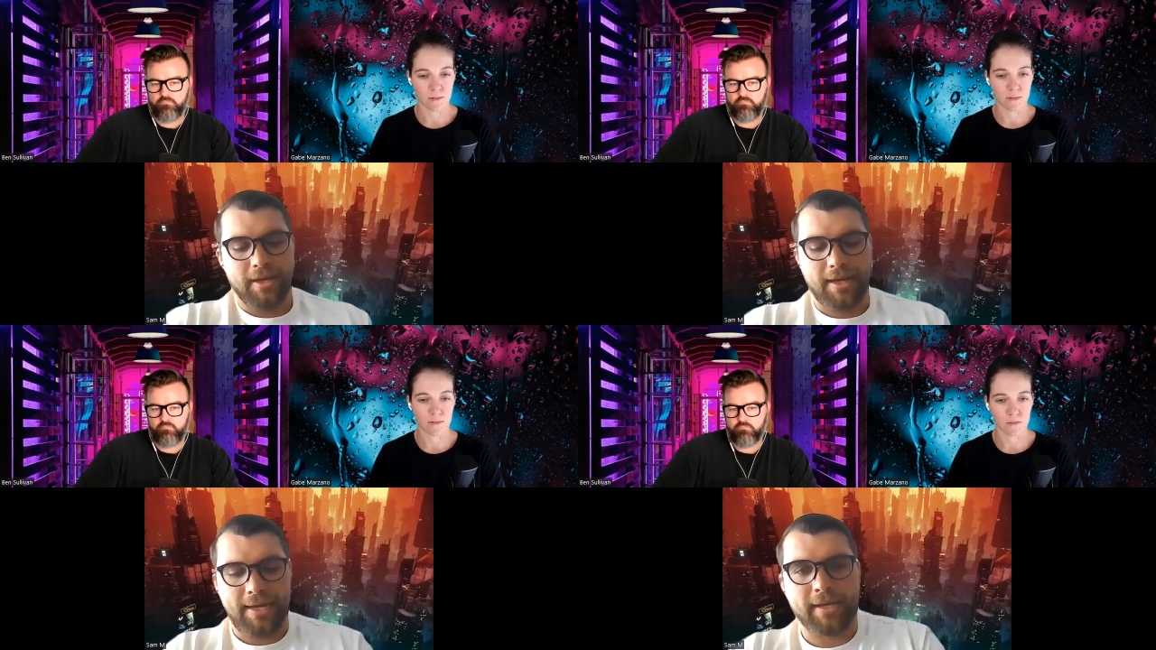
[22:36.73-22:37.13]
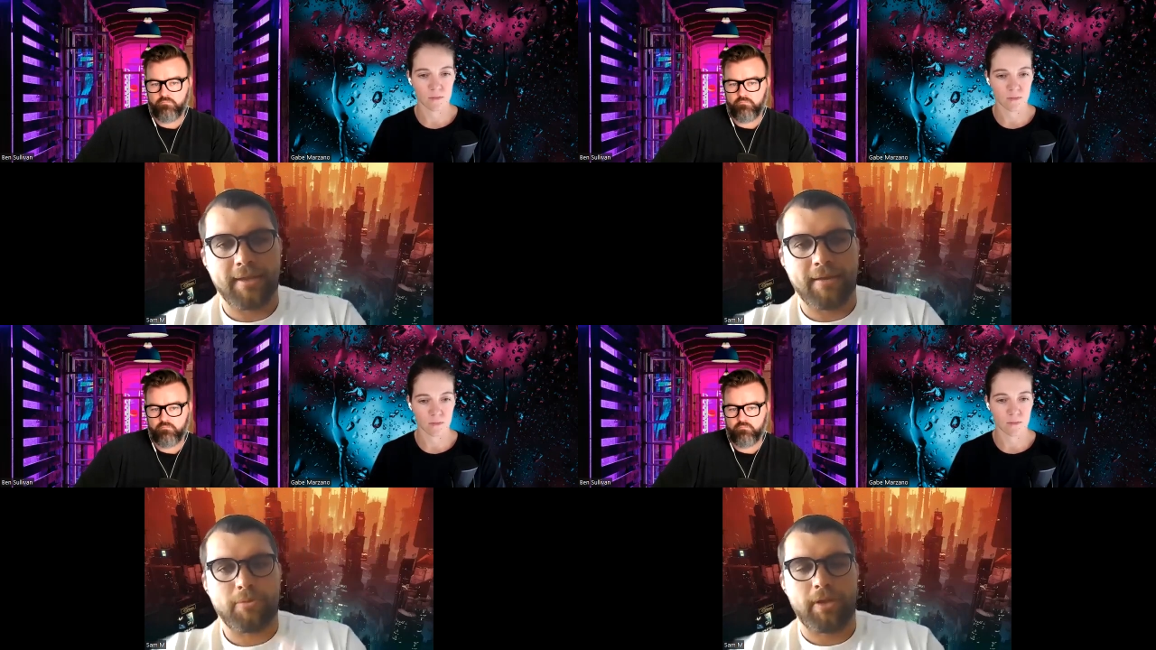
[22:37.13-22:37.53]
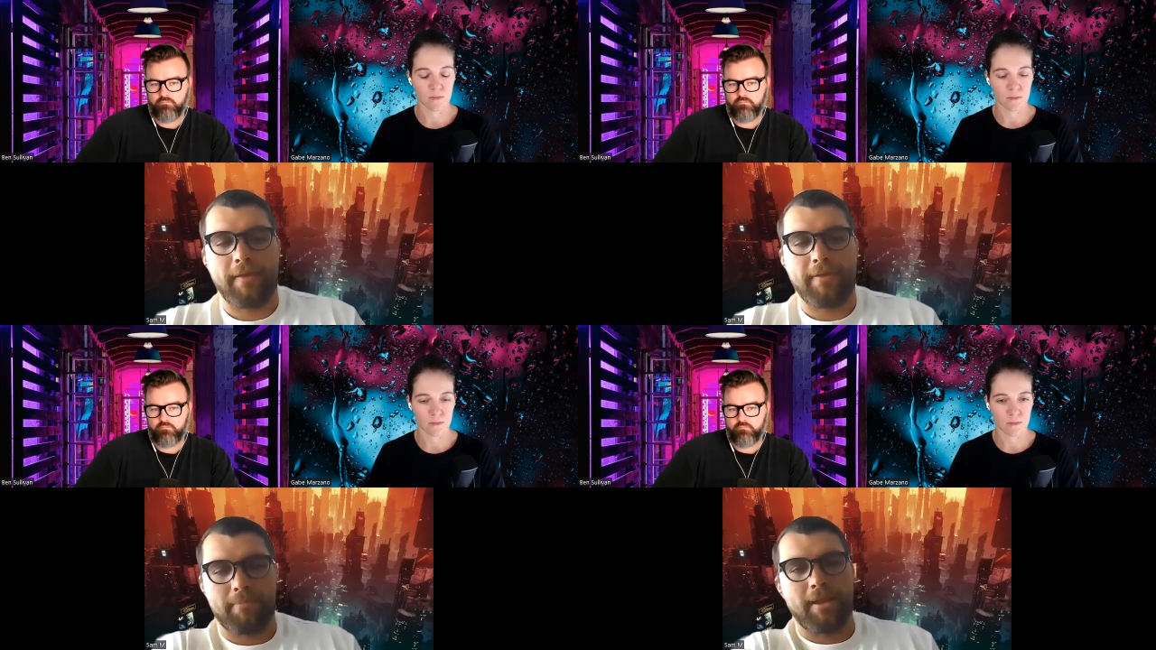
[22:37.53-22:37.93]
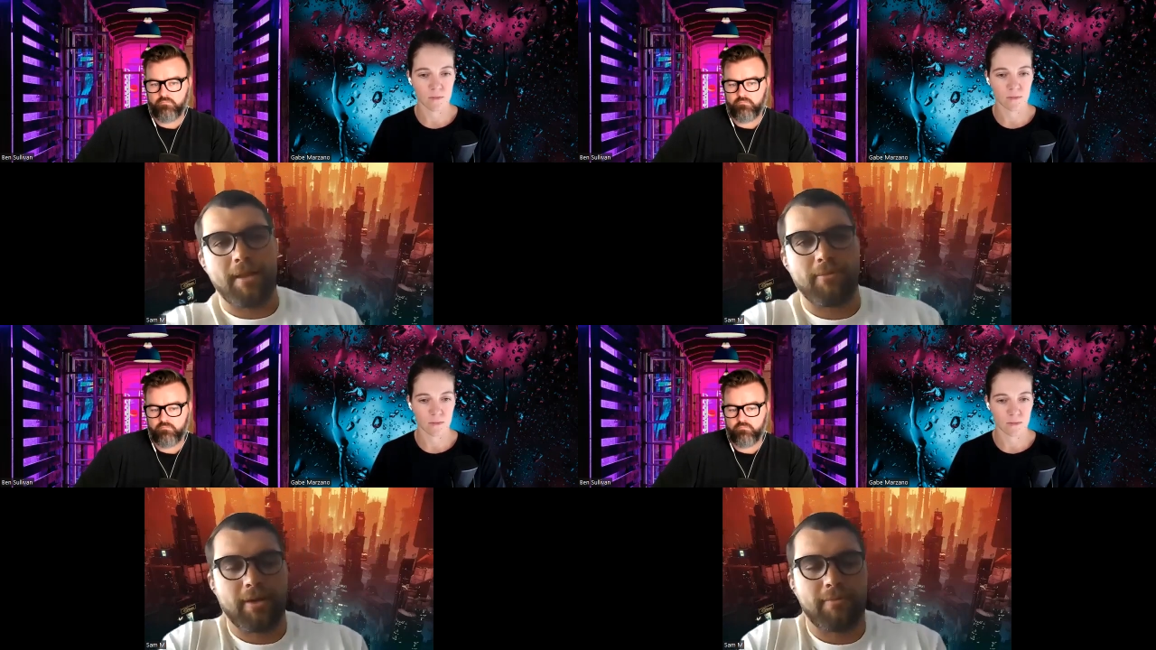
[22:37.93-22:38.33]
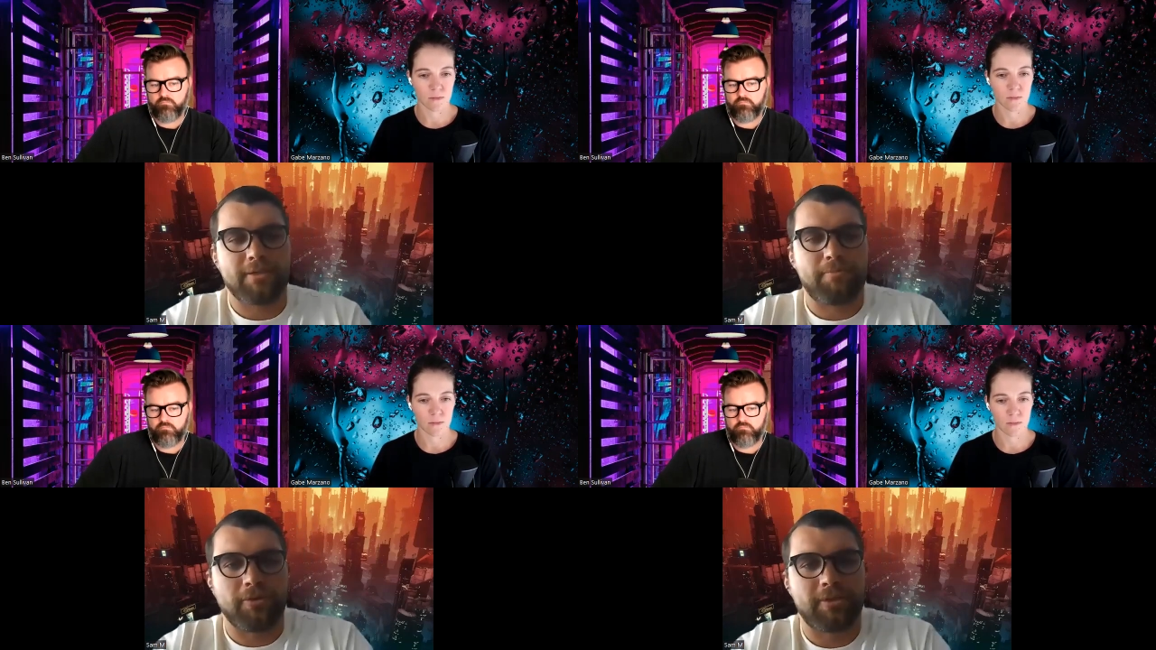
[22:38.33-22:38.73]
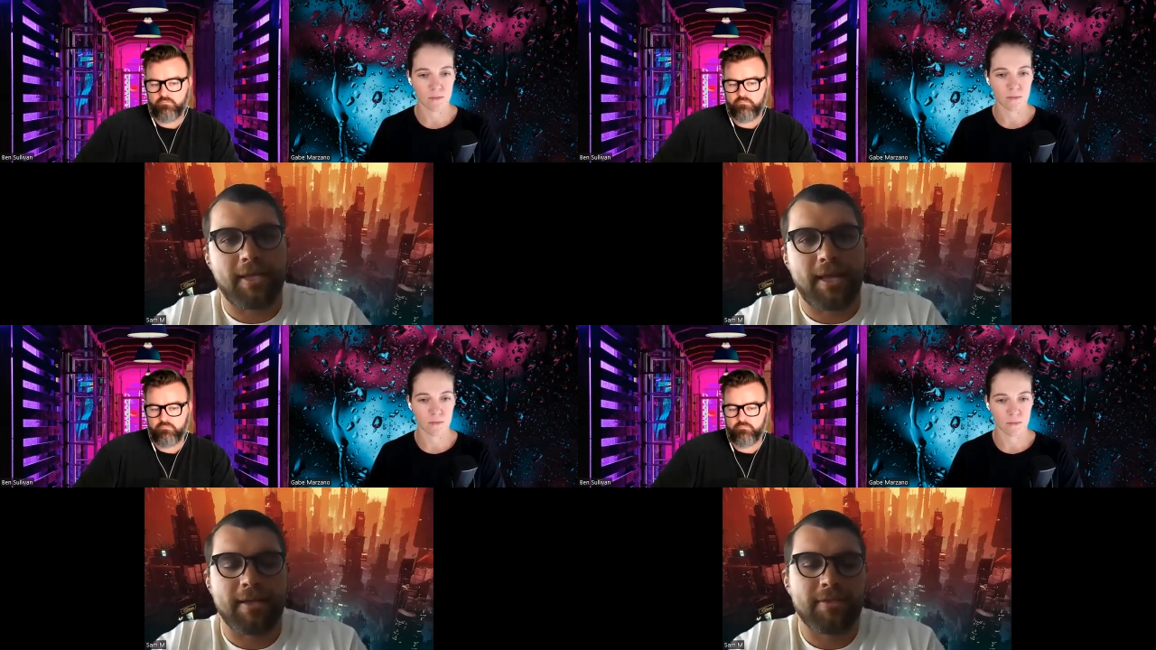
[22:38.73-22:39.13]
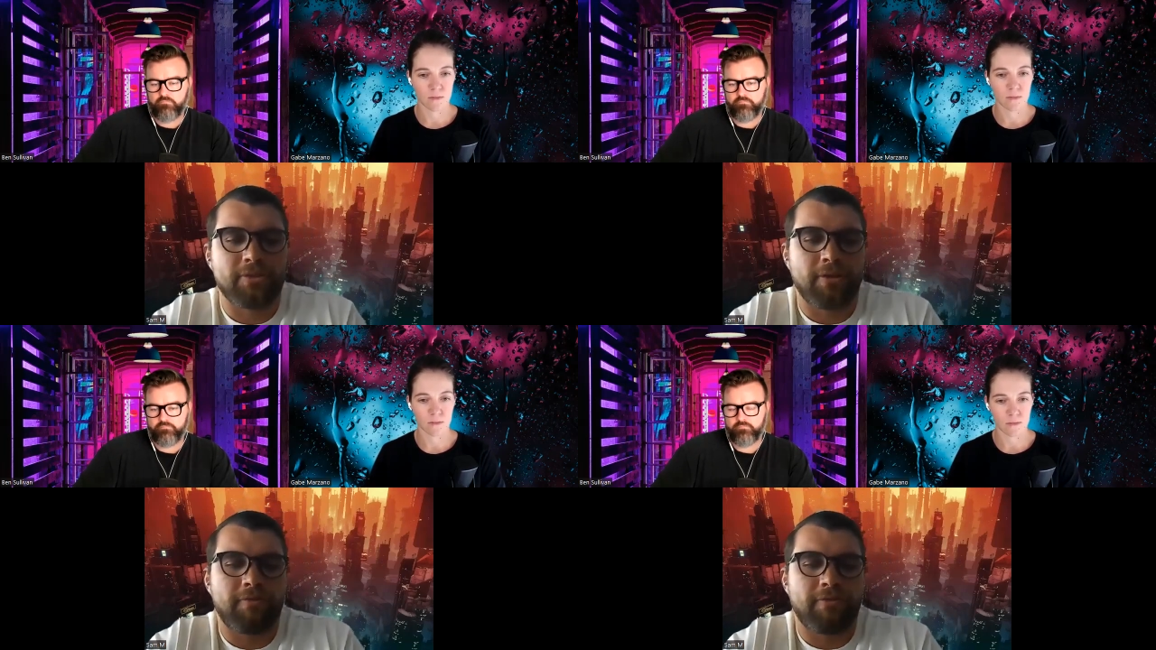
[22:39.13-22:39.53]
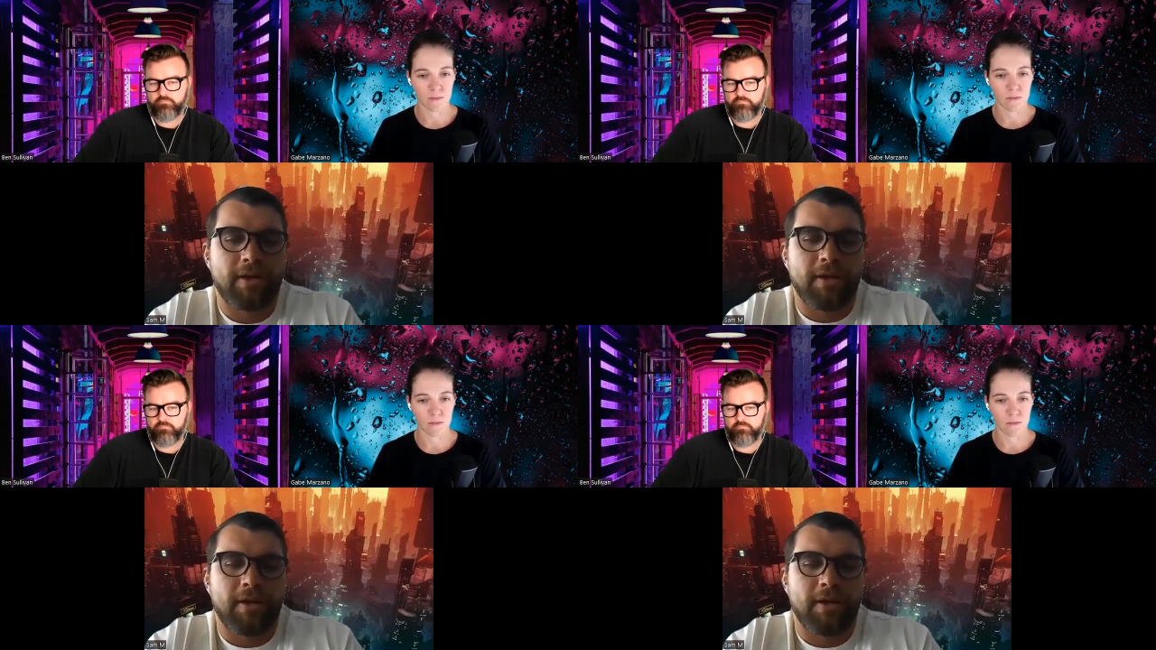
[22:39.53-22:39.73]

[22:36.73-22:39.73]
Speaker 1: we can then pull out that playbook and respond to that and sort of